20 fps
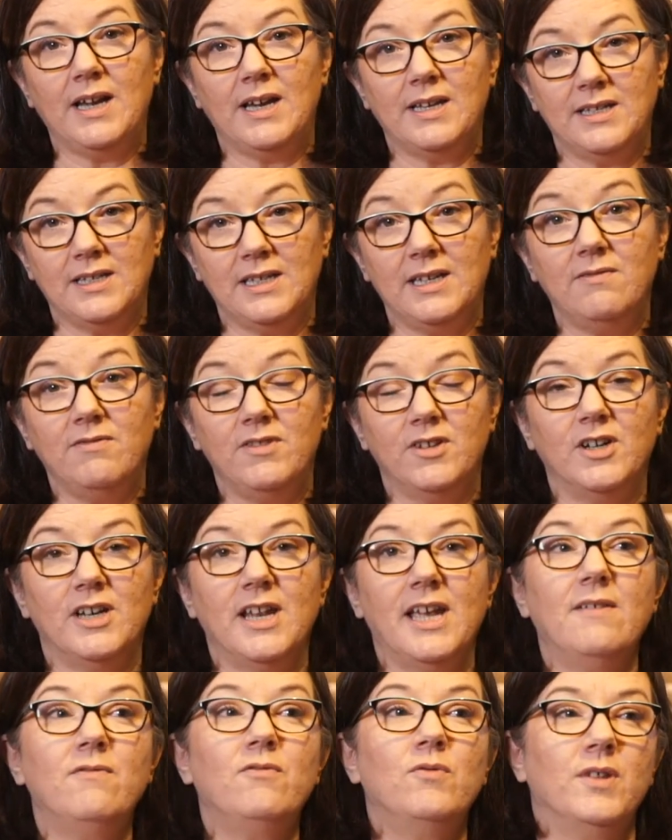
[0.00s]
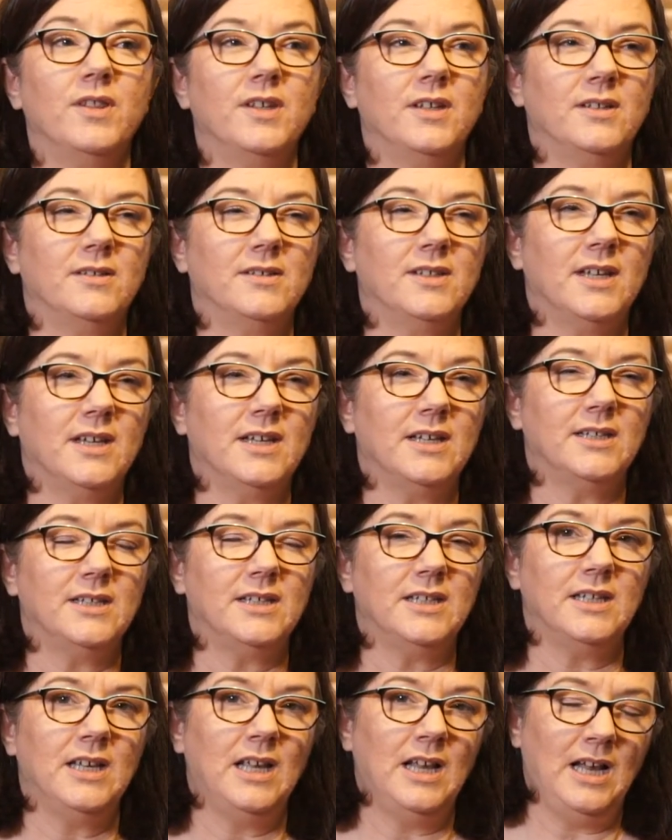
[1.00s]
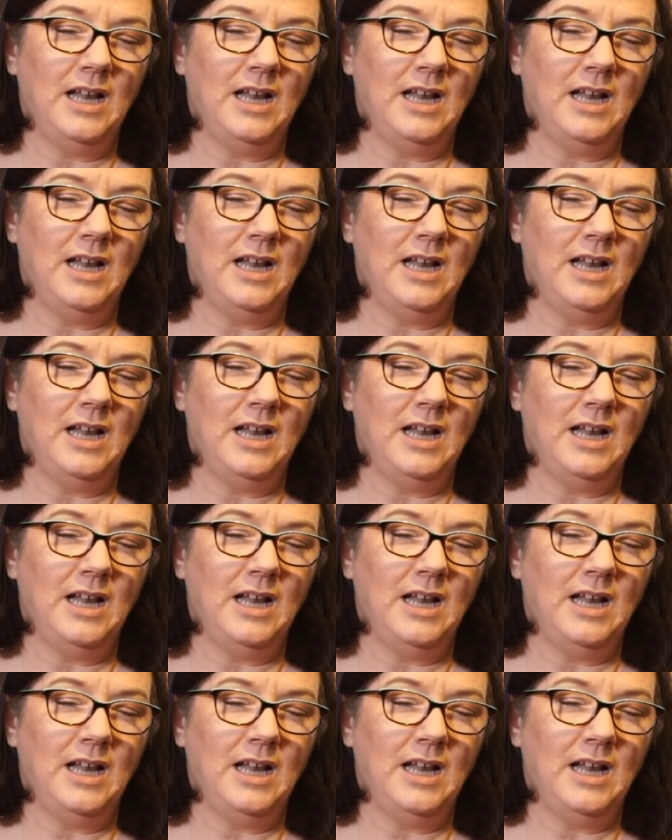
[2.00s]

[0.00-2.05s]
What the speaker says: and live their life with anxiety.